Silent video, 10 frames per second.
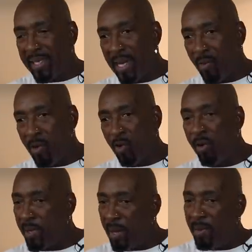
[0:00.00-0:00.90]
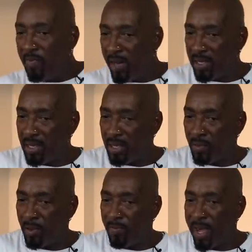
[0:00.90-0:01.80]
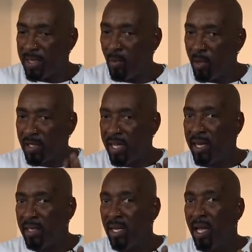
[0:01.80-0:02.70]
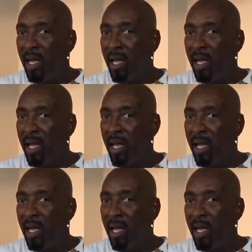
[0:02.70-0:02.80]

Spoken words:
to that real quick, but let me finish this real fast. I want to say this.